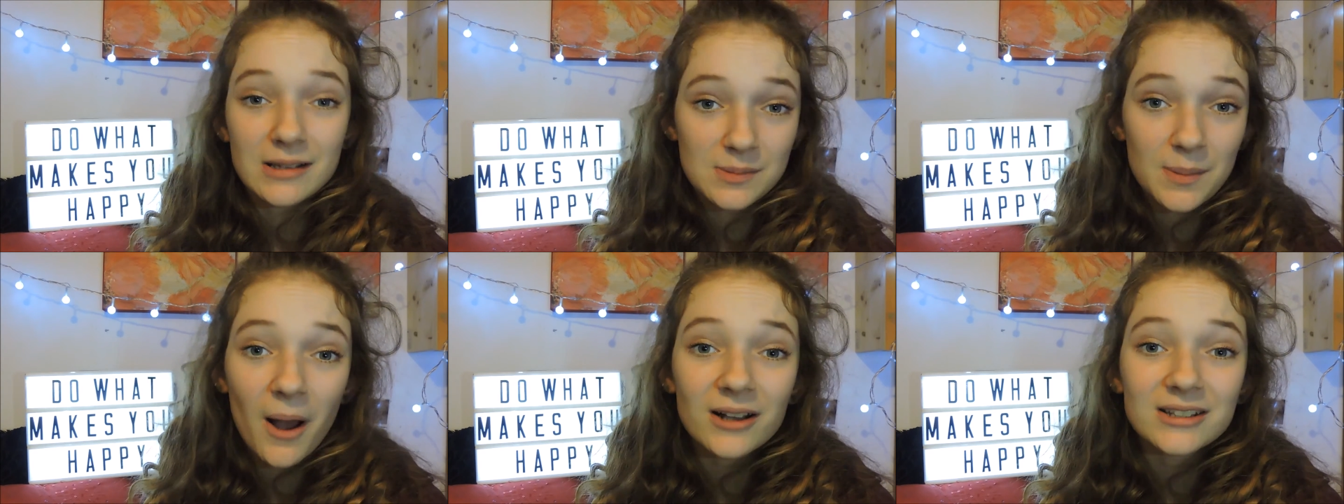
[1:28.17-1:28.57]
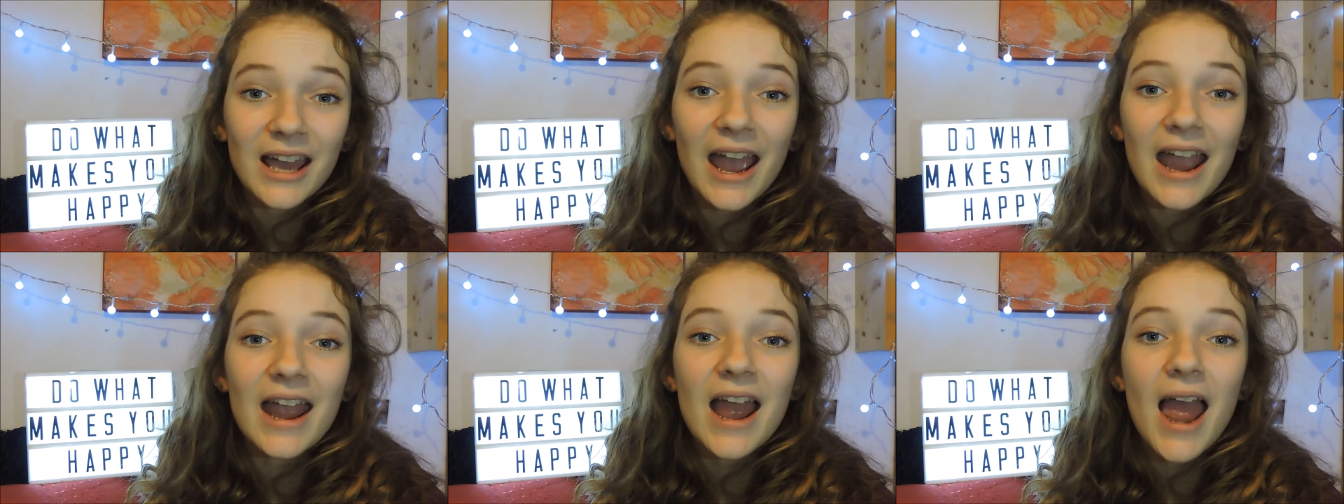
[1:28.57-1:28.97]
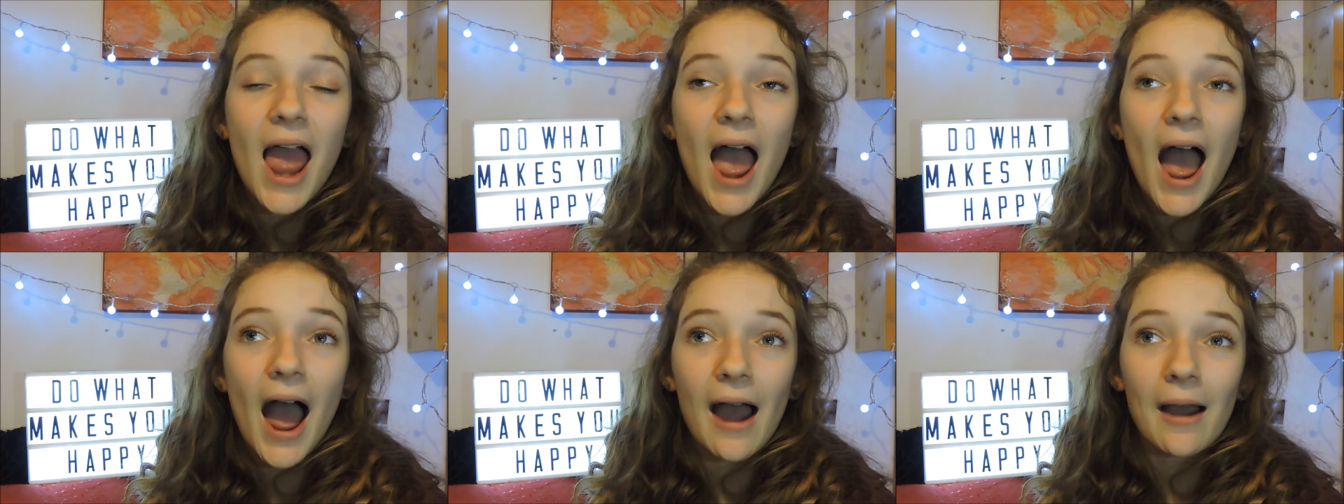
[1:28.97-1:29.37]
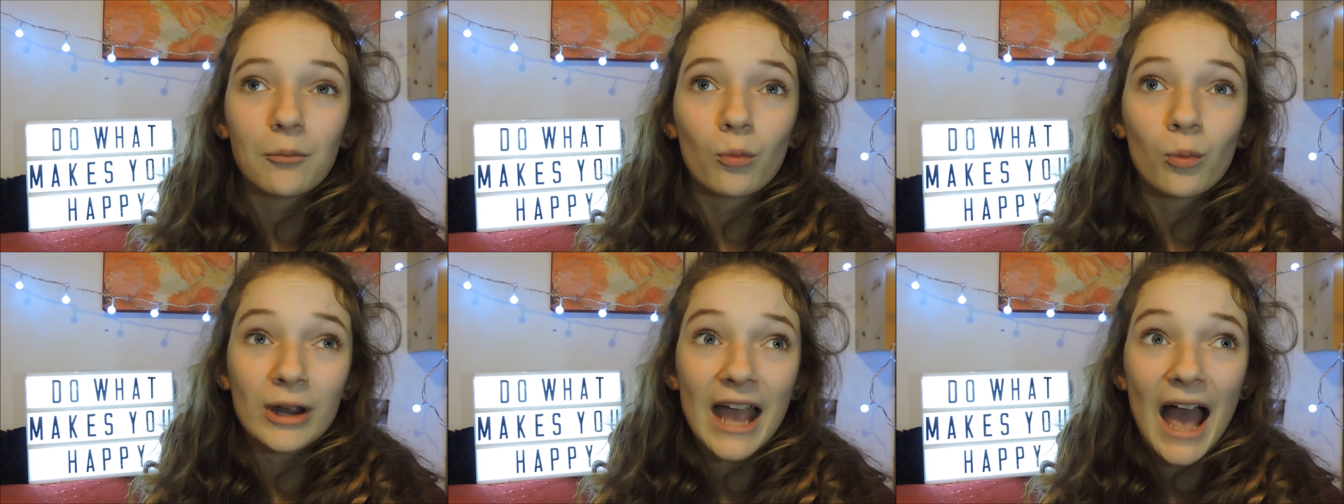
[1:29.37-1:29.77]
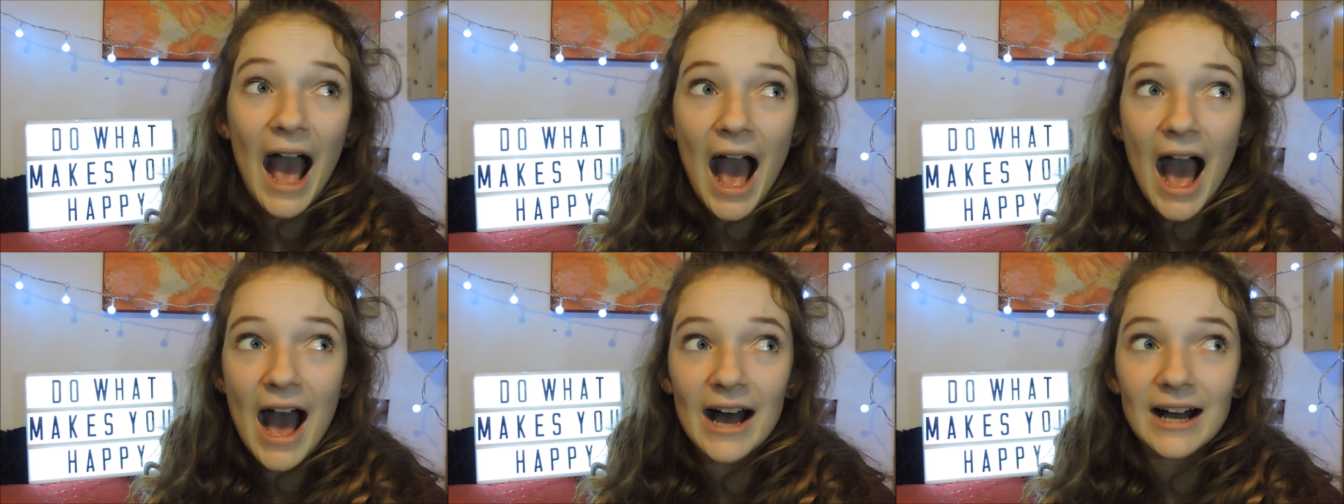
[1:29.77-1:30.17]
spa day and we
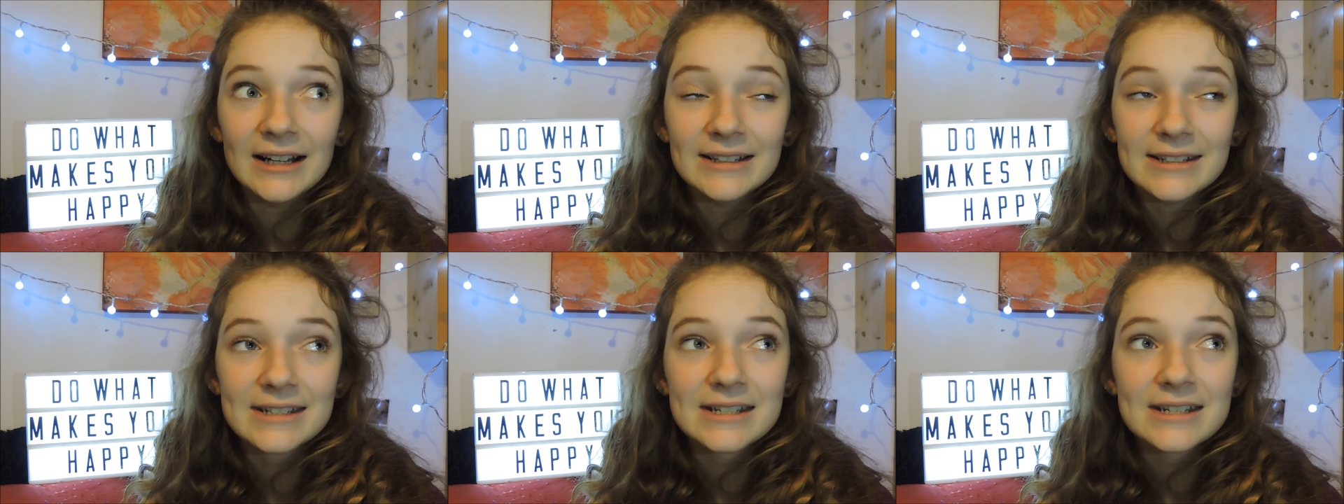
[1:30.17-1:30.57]
had